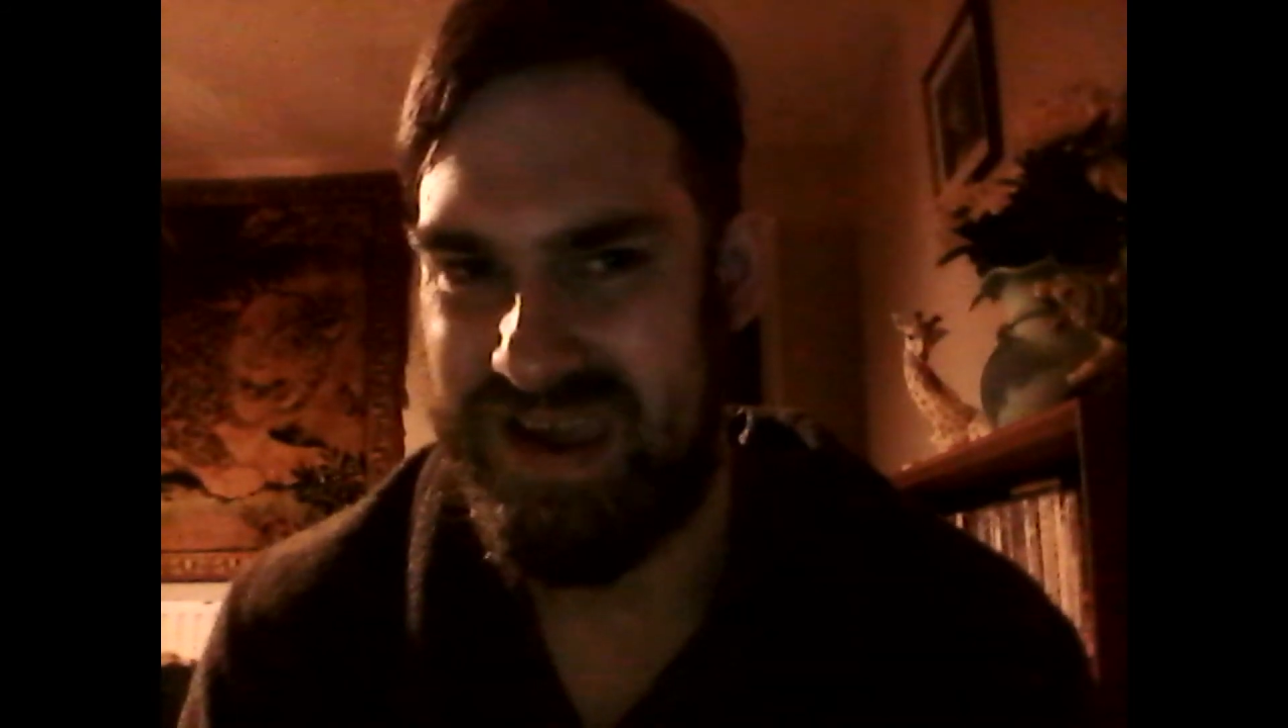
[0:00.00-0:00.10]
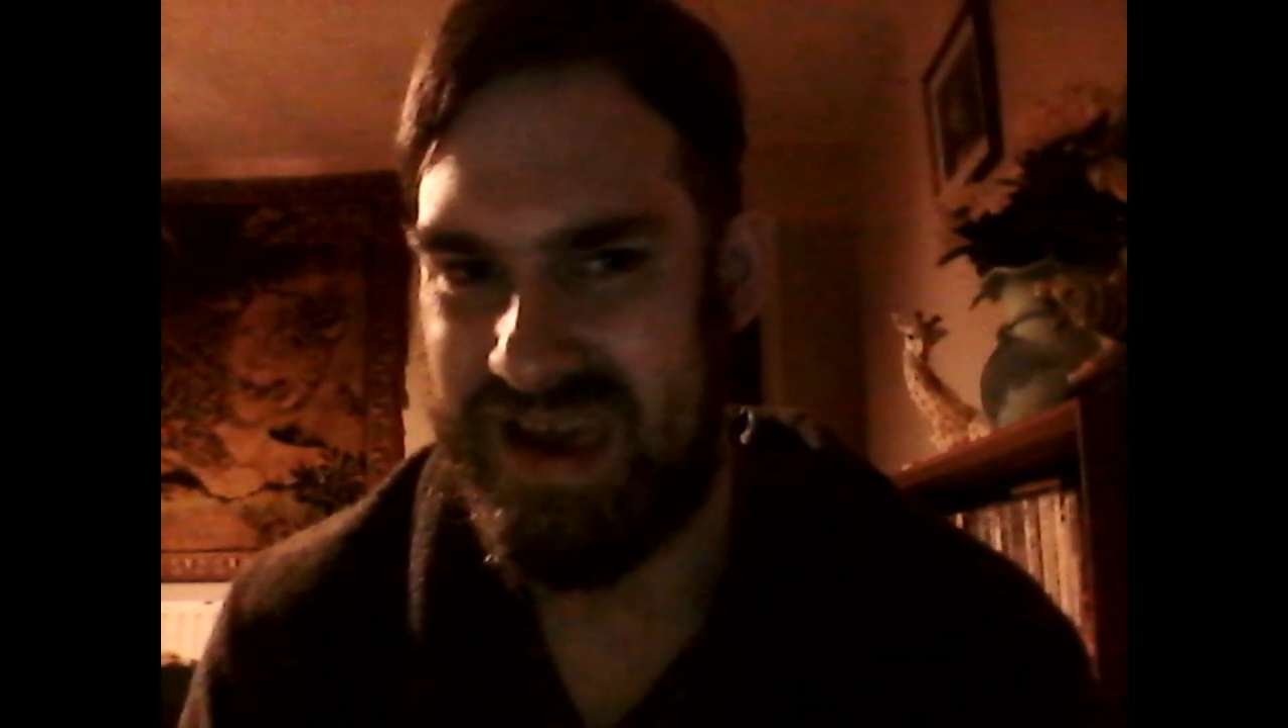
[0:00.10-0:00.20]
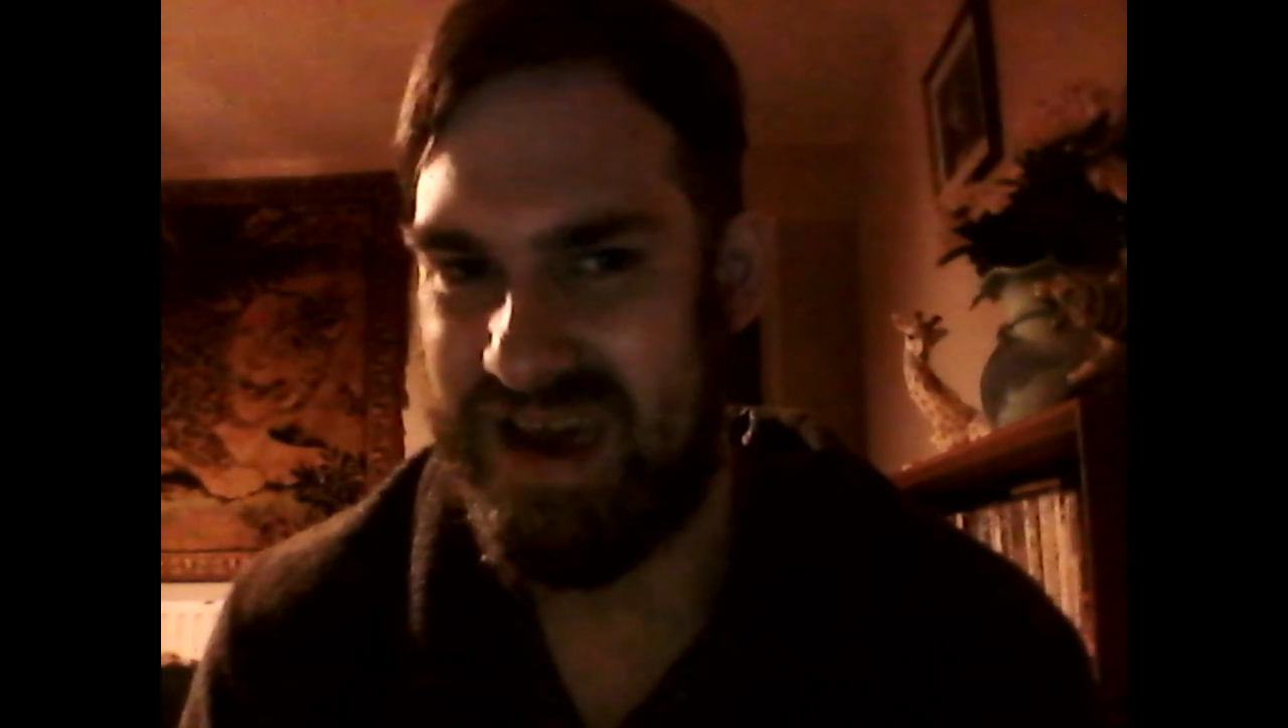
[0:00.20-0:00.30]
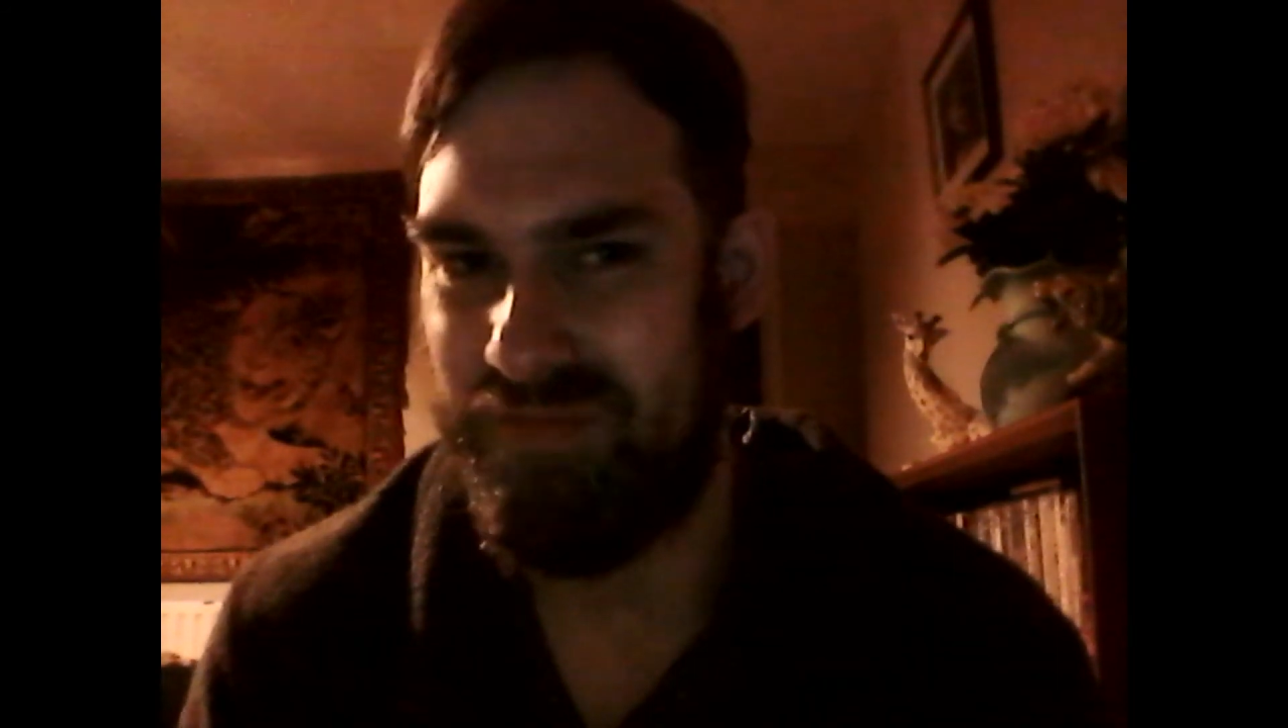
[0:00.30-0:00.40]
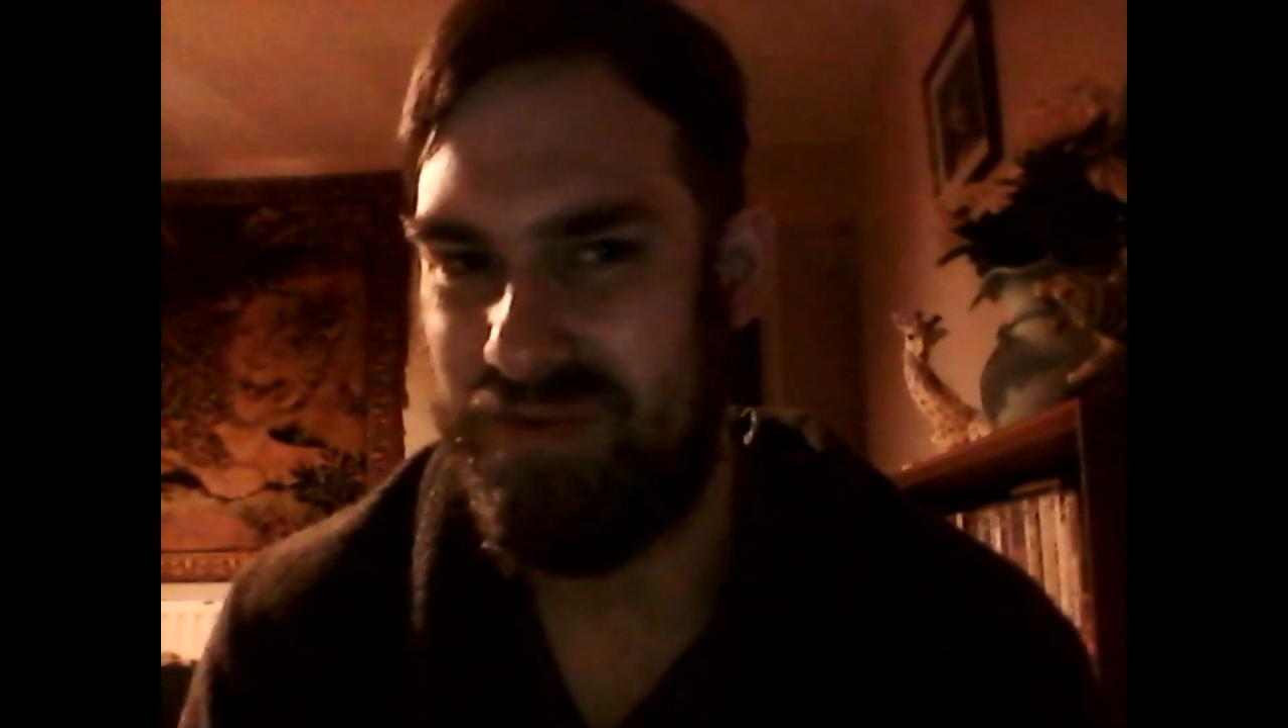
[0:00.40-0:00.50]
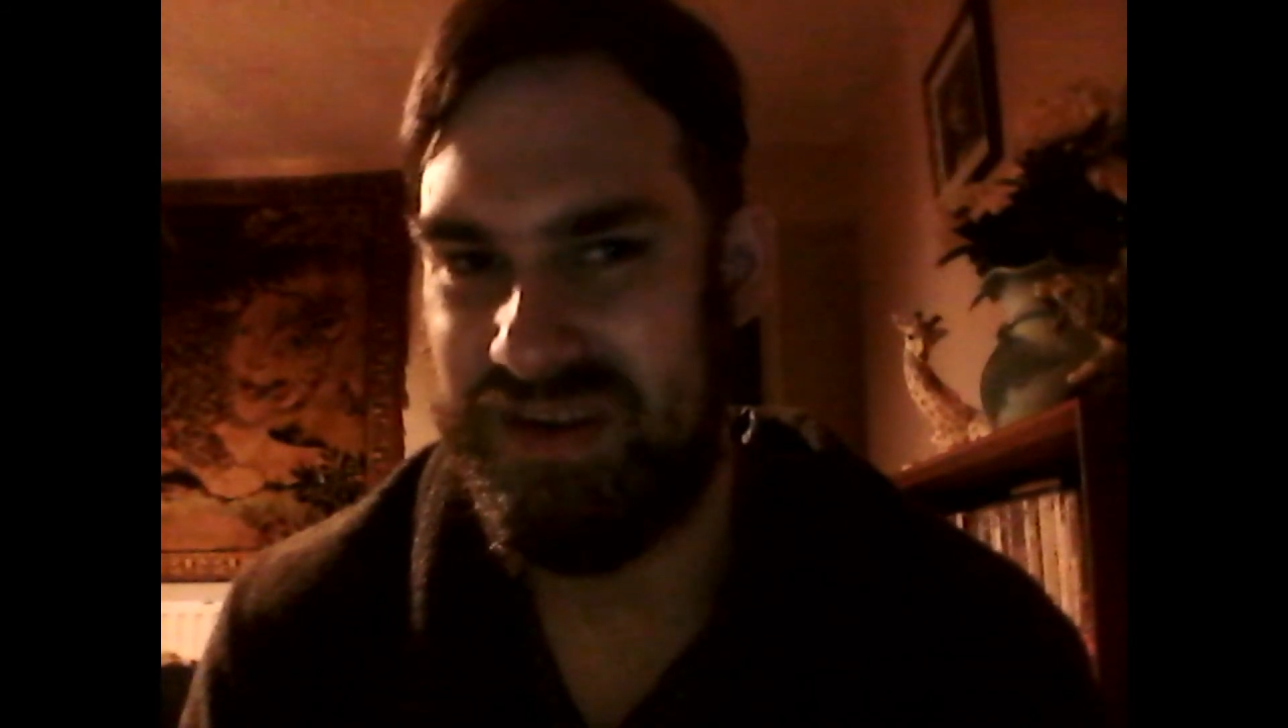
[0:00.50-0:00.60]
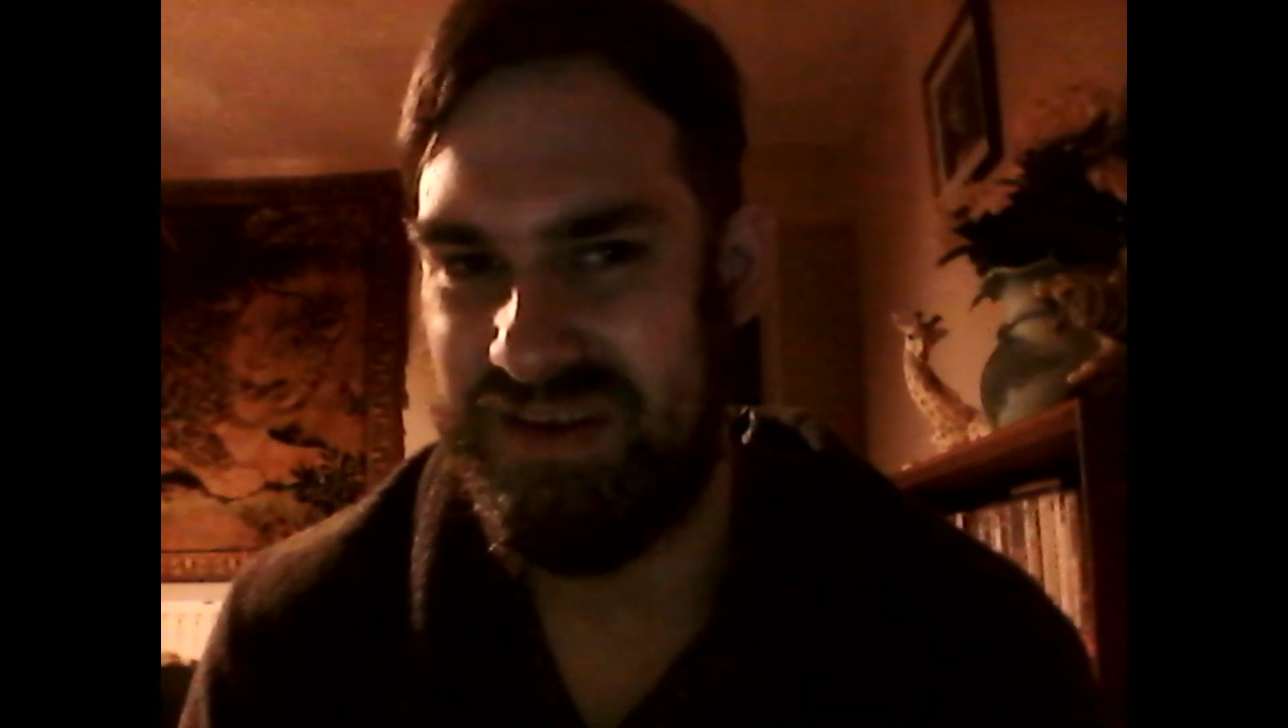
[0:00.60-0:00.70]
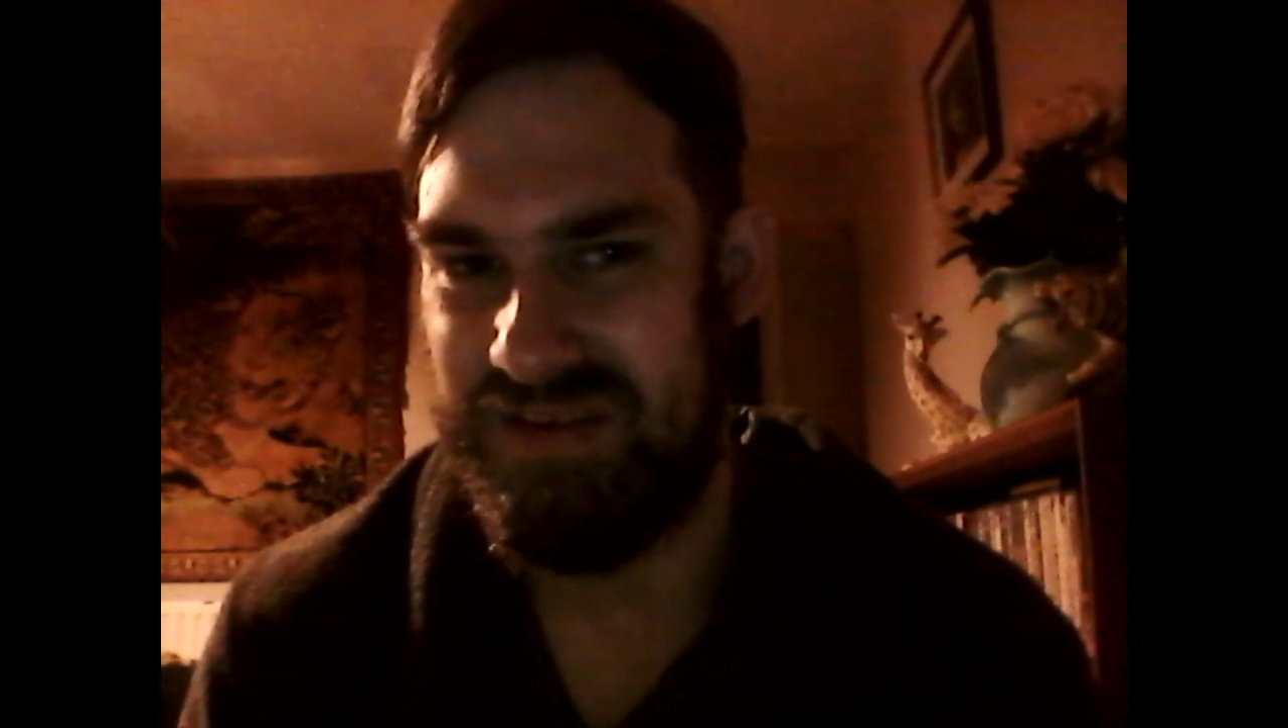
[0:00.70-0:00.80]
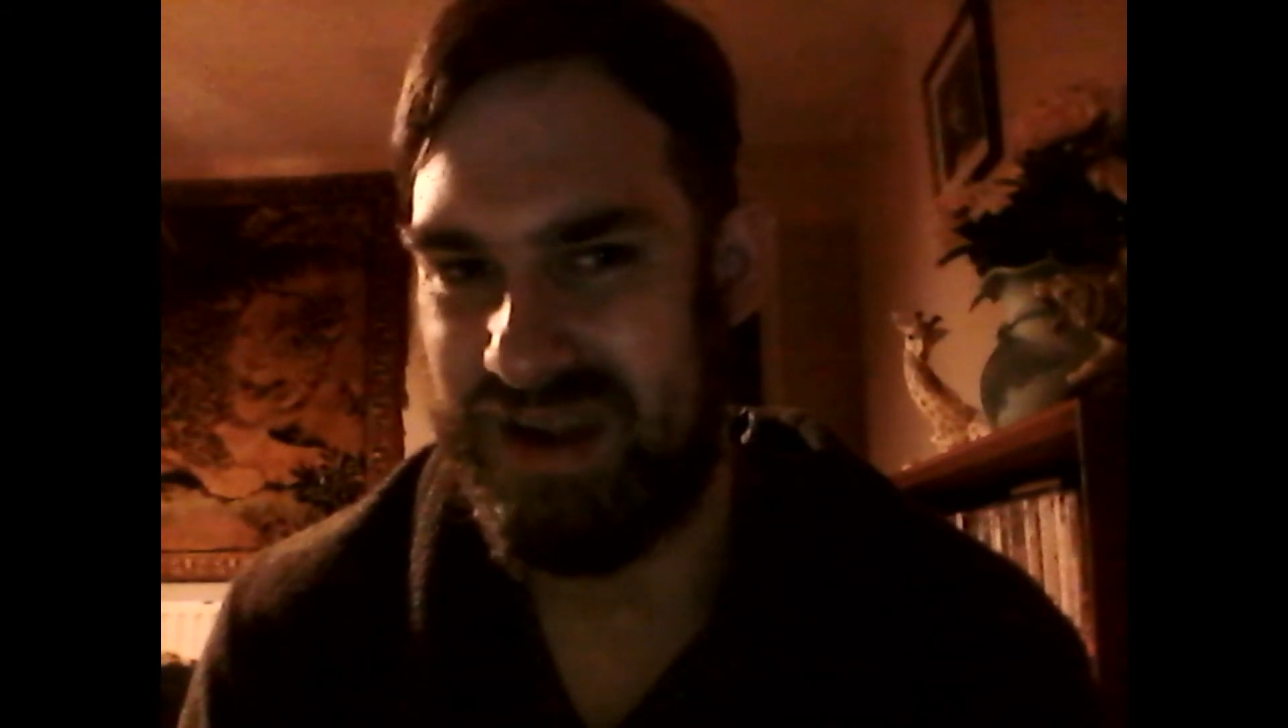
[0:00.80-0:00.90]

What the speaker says: And we do